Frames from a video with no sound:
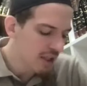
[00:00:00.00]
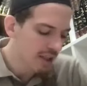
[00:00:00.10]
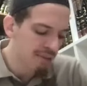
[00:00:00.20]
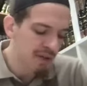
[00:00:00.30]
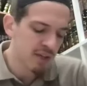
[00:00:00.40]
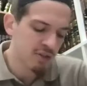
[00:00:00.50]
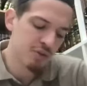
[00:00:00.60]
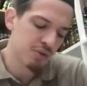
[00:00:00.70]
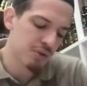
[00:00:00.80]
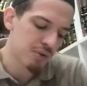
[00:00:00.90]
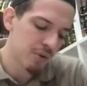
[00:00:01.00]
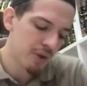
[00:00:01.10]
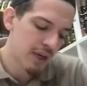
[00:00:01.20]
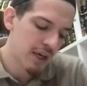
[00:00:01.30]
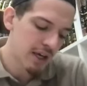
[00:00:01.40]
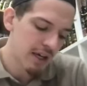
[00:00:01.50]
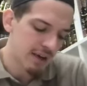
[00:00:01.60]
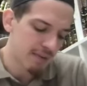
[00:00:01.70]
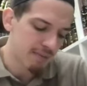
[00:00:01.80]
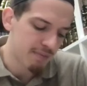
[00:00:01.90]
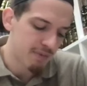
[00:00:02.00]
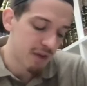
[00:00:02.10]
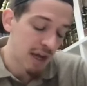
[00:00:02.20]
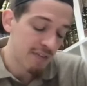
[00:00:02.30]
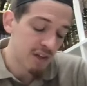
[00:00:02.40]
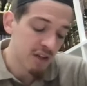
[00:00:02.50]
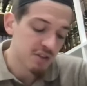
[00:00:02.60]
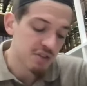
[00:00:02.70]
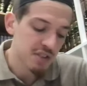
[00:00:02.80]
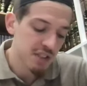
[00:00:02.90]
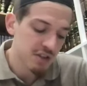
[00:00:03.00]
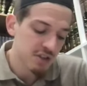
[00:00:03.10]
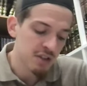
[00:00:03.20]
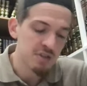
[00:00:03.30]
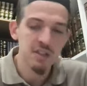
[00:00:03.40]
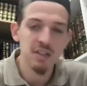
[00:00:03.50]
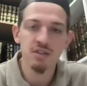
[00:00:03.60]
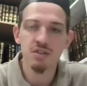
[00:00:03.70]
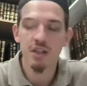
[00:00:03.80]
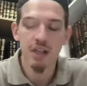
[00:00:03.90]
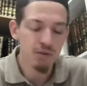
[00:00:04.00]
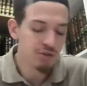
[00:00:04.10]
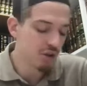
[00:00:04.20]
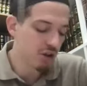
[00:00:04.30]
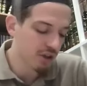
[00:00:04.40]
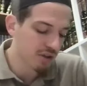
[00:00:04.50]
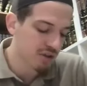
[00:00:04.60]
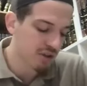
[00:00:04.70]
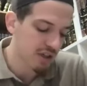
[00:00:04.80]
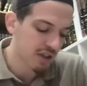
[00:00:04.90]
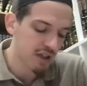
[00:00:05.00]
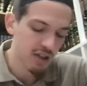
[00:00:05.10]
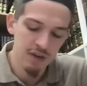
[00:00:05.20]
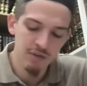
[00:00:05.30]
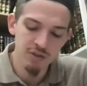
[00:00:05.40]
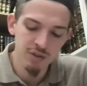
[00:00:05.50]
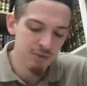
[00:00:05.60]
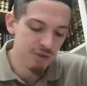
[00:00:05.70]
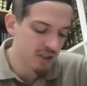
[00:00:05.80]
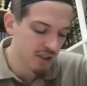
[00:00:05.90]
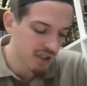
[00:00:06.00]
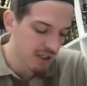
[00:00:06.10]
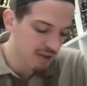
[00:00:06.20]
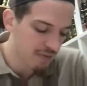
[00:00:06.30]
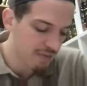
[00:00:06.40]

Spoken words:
They begin to have lots of sins, and the sins clouds their hearts and covers up their intellect.